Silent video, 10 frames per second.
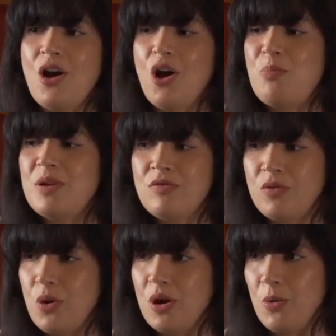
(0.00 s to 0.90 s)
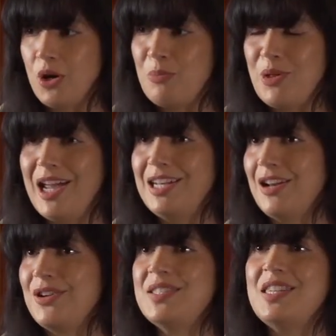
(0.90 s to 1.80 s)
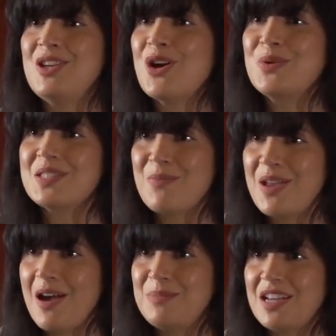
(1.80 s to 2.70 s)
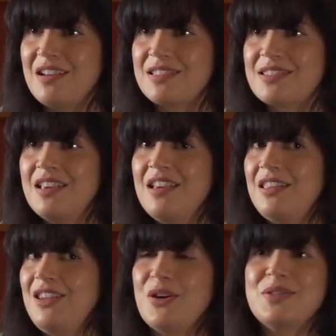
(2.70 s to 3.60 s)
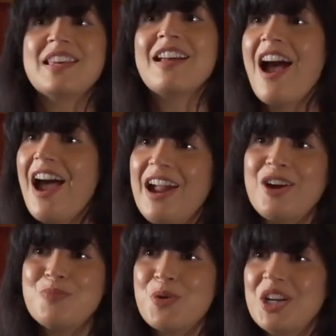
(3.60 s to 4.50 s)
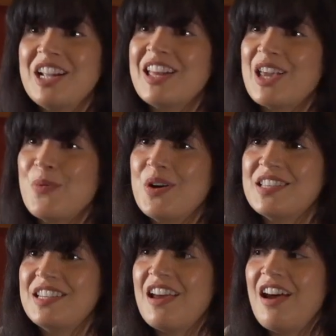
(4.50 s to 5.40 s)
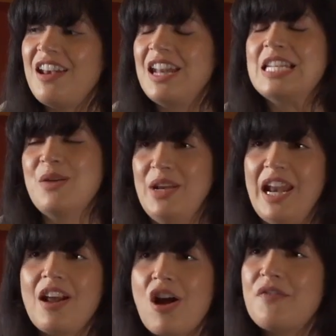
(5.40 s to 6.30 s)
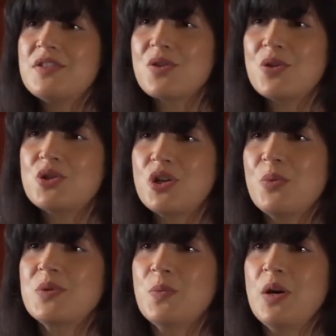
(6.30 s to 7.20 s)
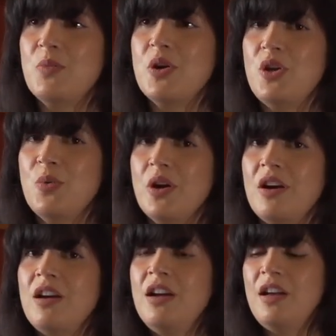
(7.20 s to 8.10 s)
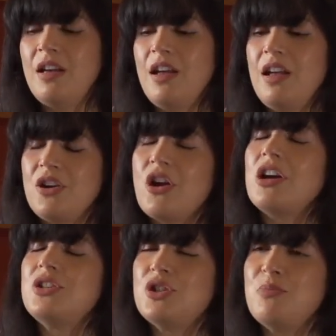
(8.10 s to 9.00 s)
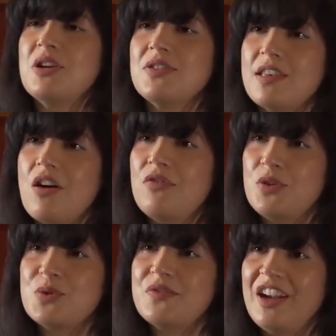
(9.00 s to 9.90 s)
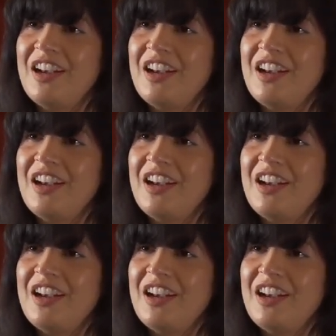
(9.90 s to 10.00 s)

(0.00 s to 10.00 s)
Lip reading: open floor work plan, and our CEO was coming up to us, and saying, hi, good morning. Like, it wasn't an intimidating office culture. It was one where you were encouraged to be yourself, which was very